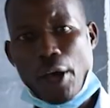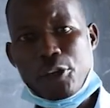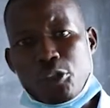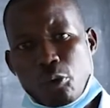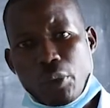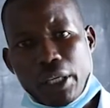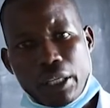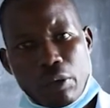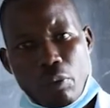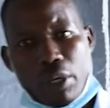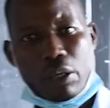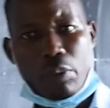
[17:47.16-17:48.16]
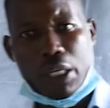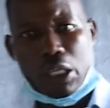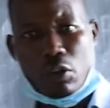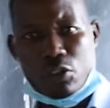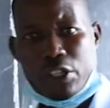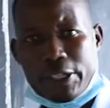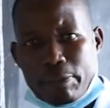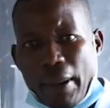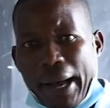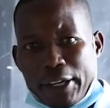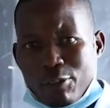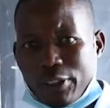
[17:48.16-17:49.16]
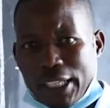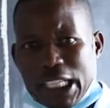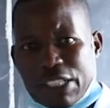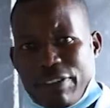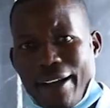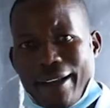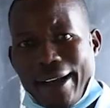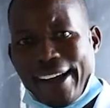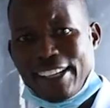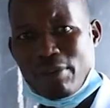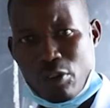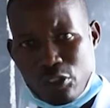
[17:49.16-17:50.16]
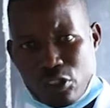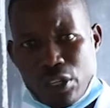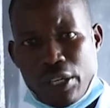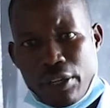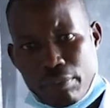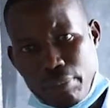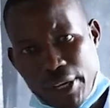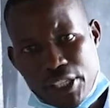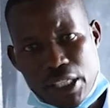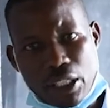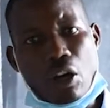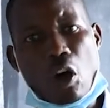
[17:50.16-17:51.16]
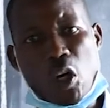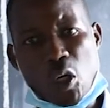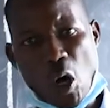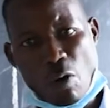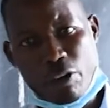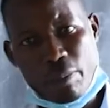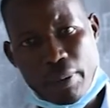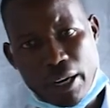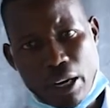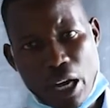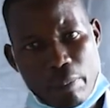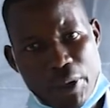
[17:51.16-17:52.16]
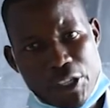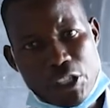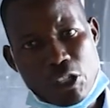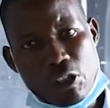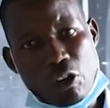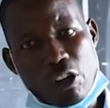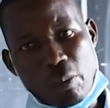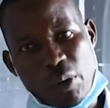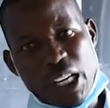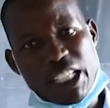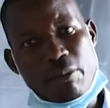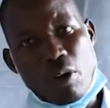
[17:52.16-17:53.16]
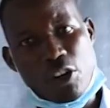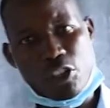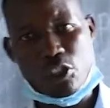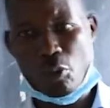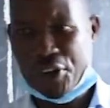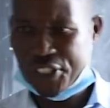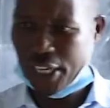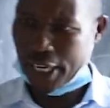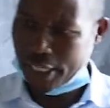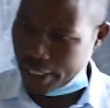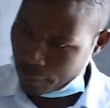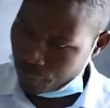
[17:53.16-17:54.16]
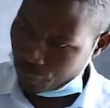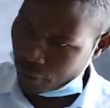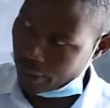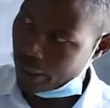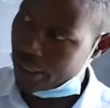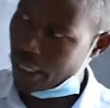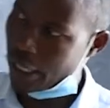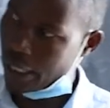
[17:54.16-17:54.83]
as we close this part of classifying animals, basing on reproductive modes. So we said that